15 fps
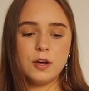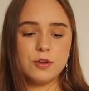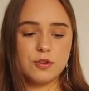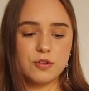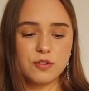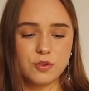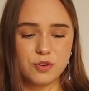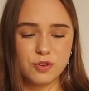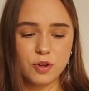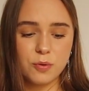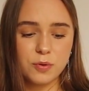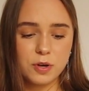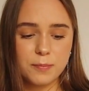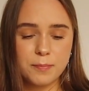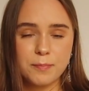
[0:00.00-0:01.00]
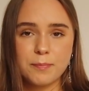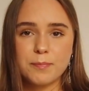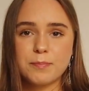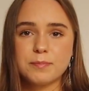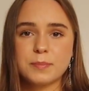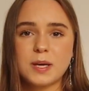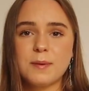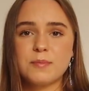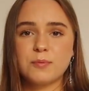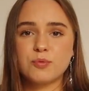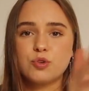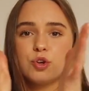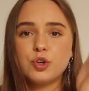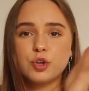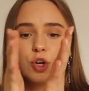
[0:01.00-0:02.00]
Just because you don't want to keep them
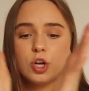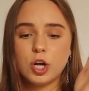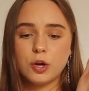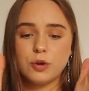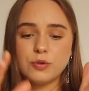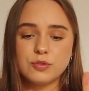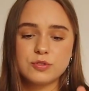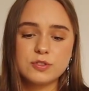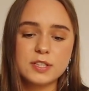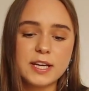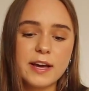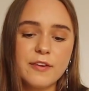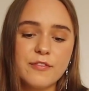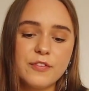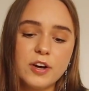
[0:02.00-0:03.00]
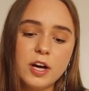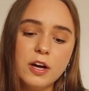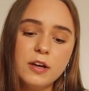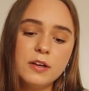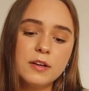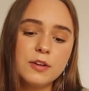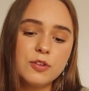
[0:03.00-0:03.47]
too close together,